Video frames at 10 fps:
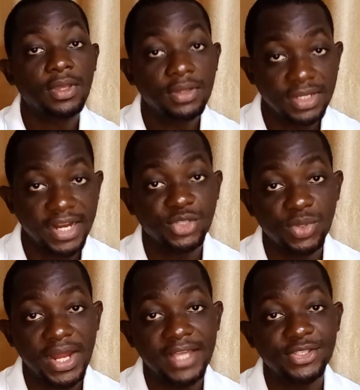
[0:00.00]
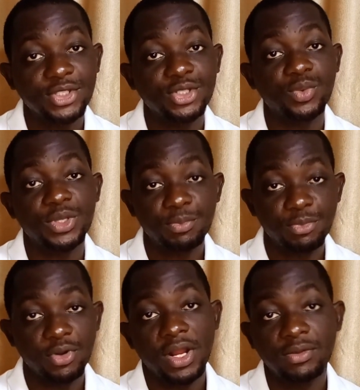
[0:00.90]
The next one has to do with
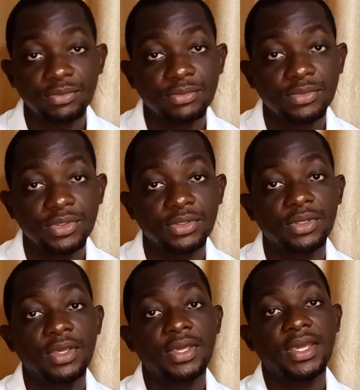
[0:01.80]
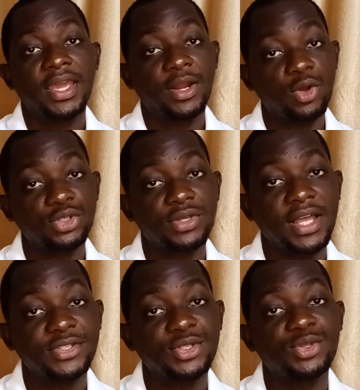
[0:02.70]
pronouns and also
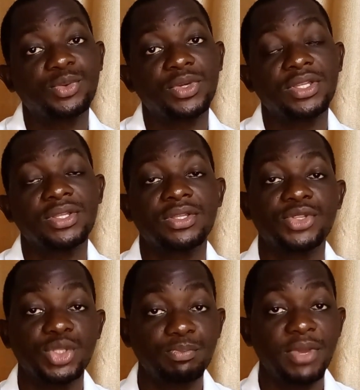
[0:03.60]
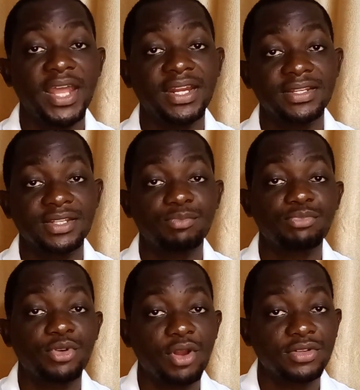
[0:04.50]
has to do with spellings and
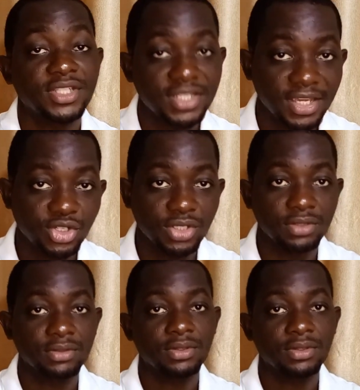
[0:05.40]
pronunciation.